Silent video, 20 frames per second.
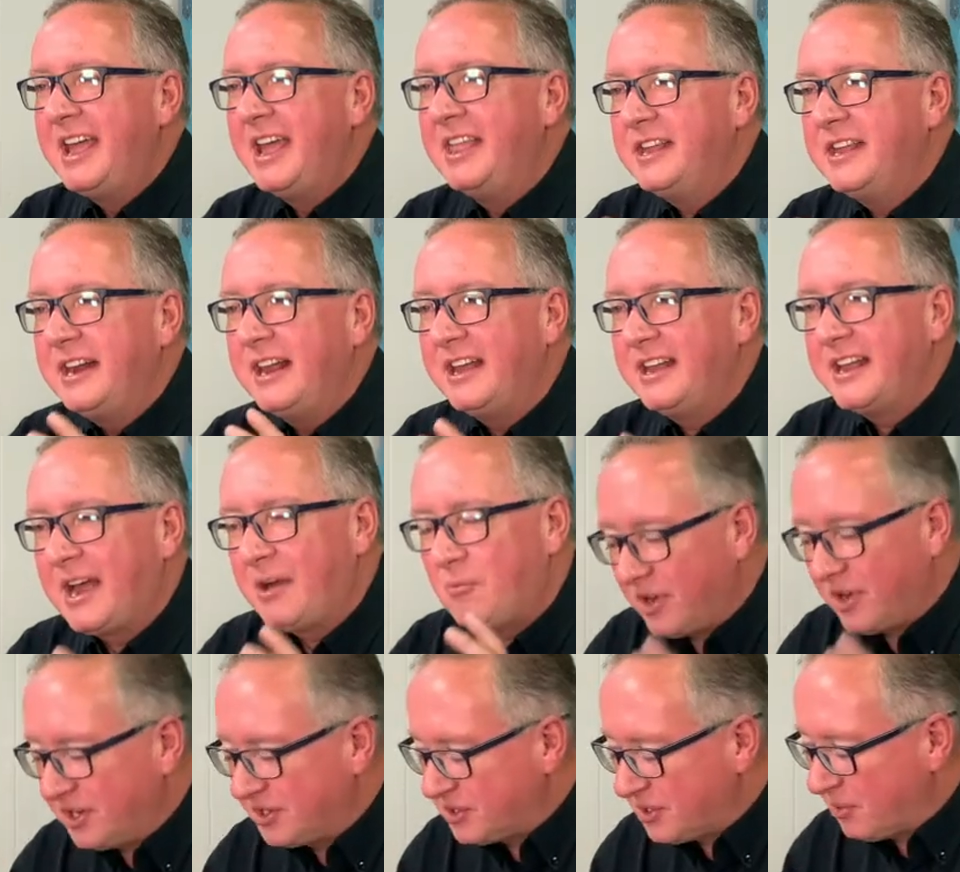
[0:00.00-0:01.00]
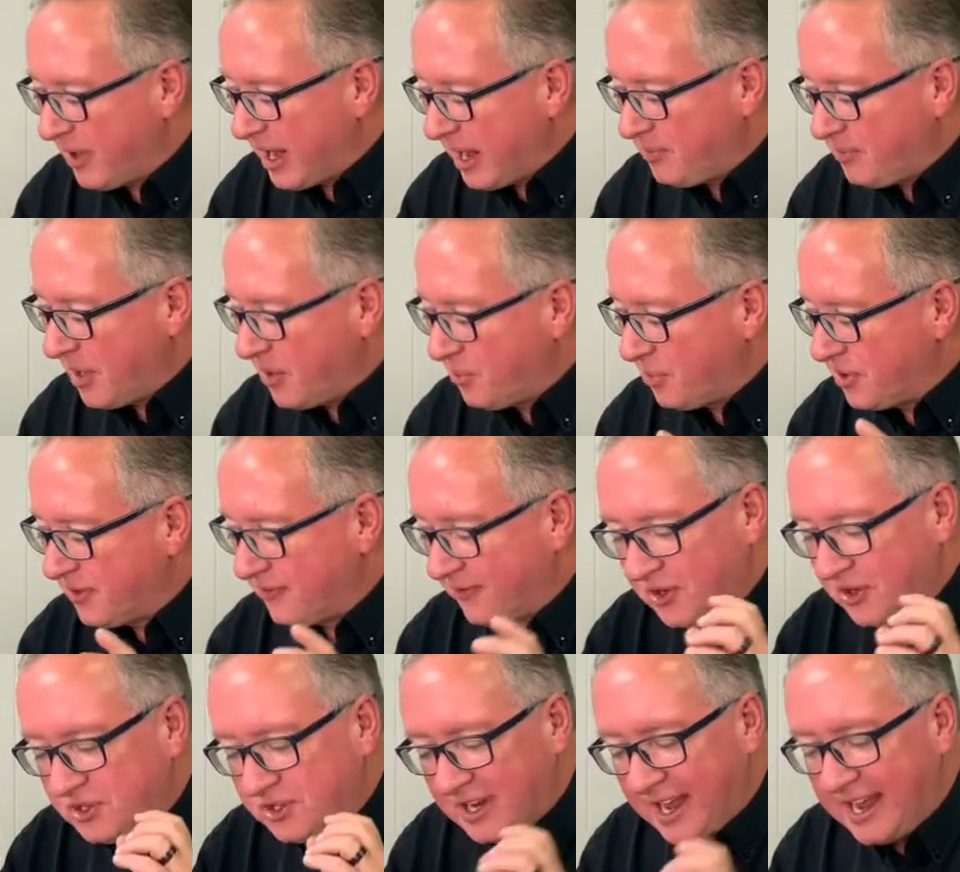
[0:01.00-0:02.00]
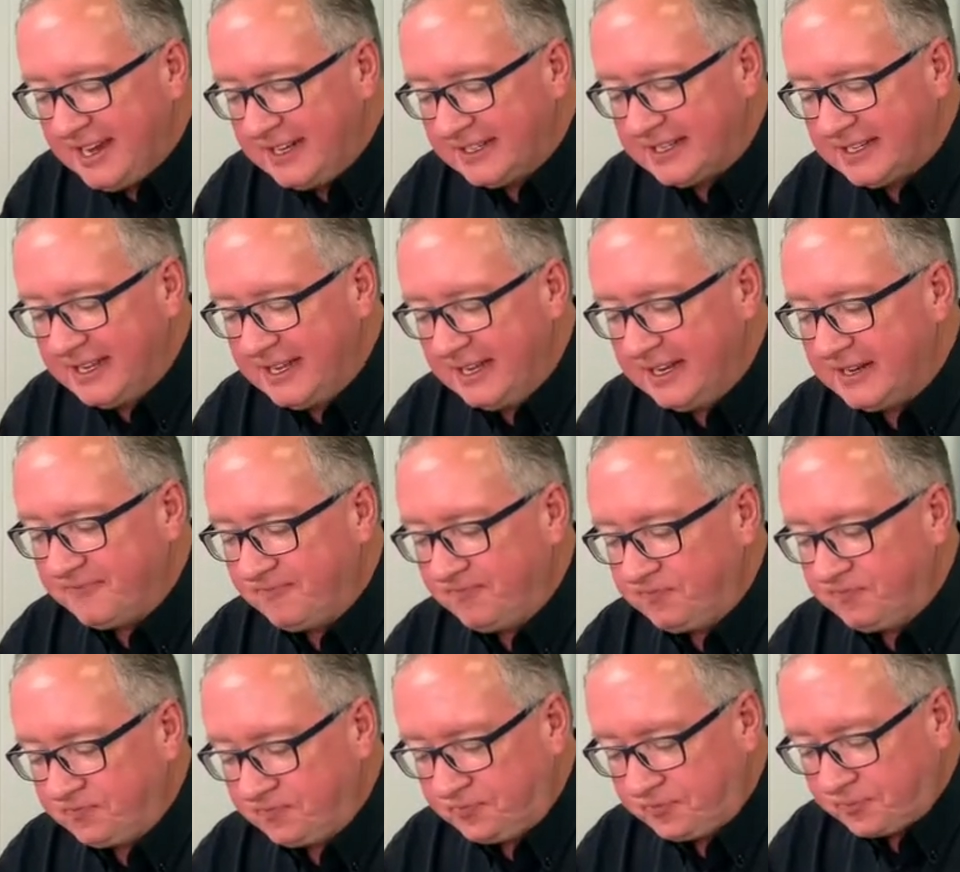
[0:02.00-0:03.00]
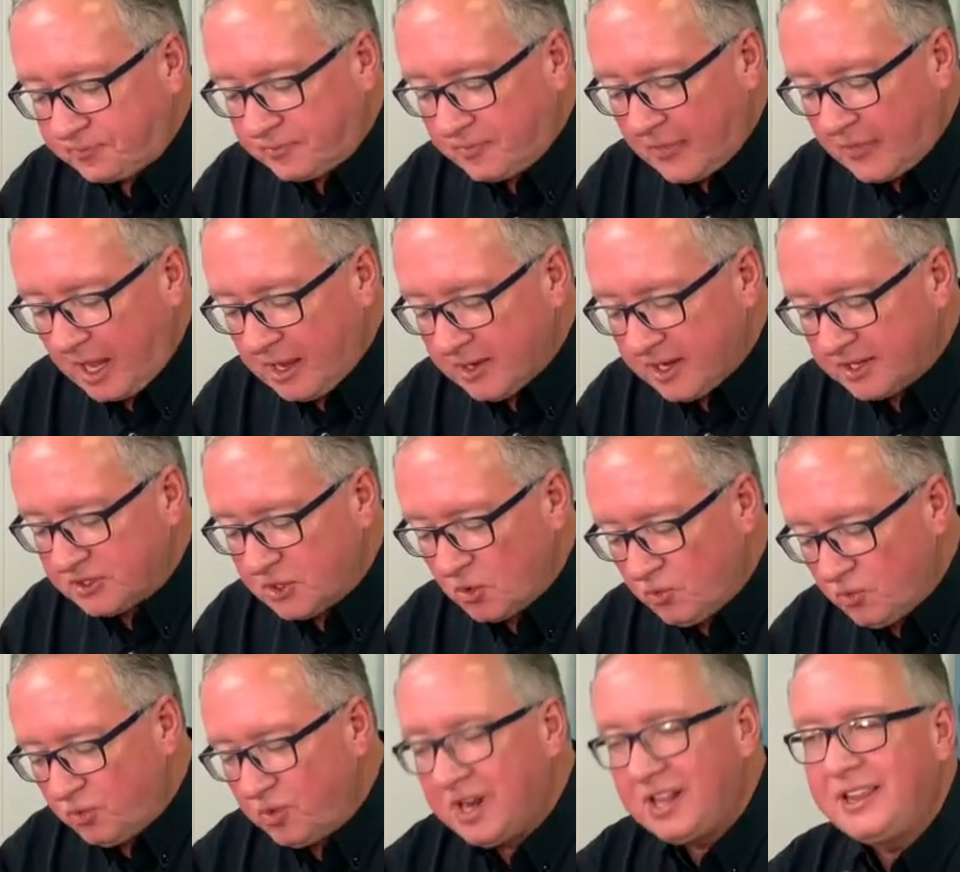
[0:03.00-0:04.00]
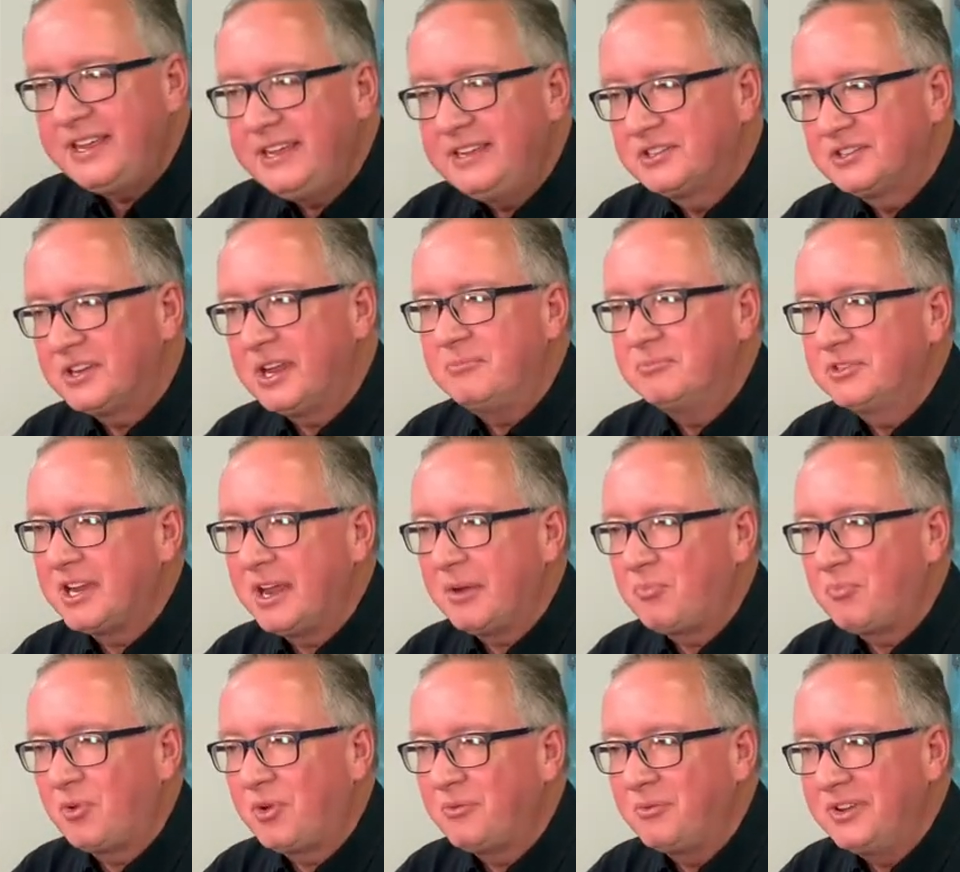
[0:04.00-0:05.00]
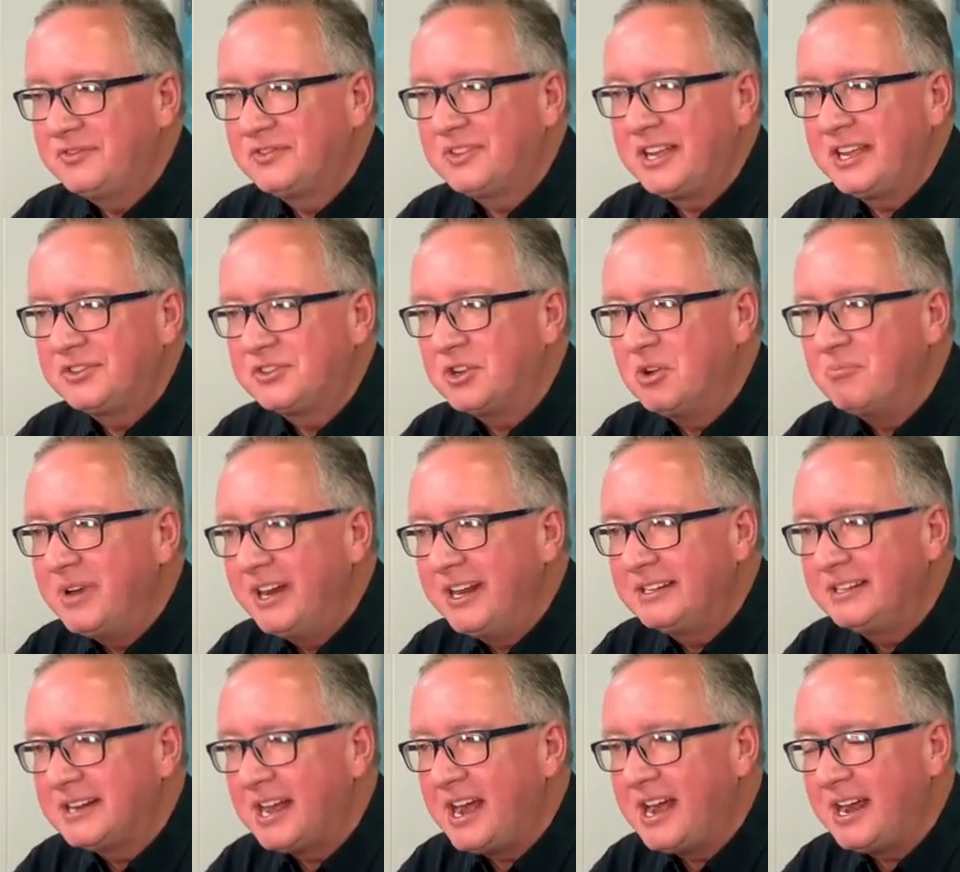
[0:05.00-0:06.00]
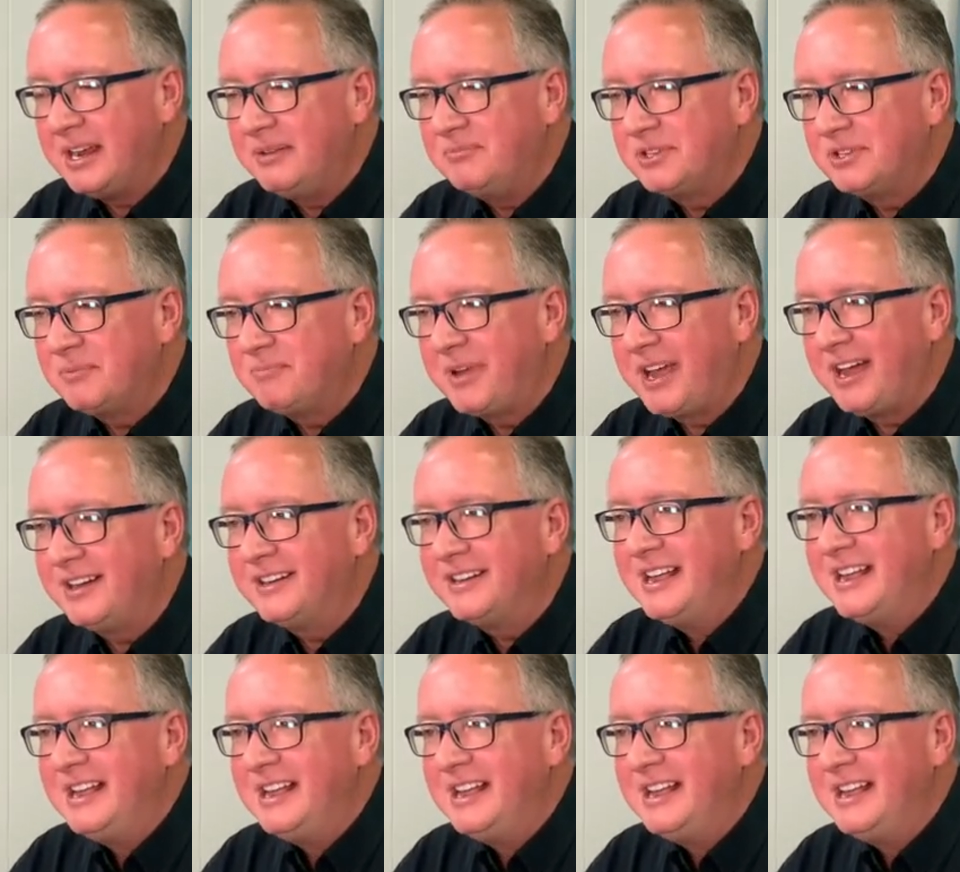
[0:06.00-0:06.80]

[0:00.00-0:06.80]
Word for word: And then I, I want us to wrap up with verse 18 because it really sums up what we've said so many times about